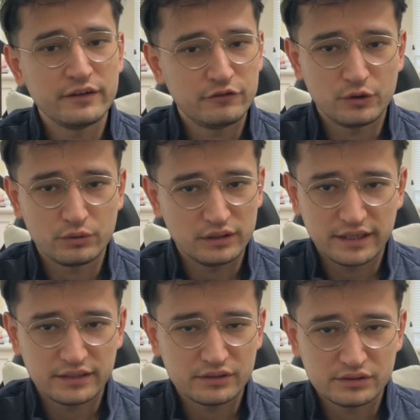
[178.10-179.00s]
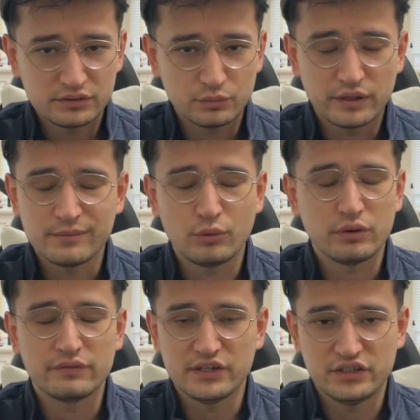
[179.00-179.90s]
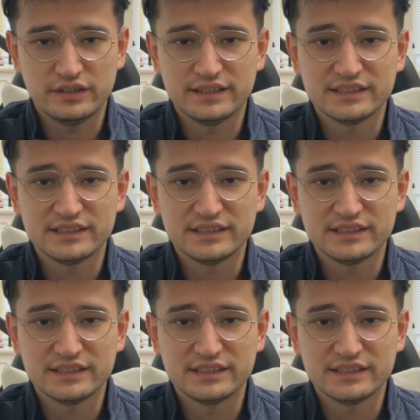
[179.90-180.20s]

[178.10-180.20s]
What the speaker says: fewer layers, way more efficient and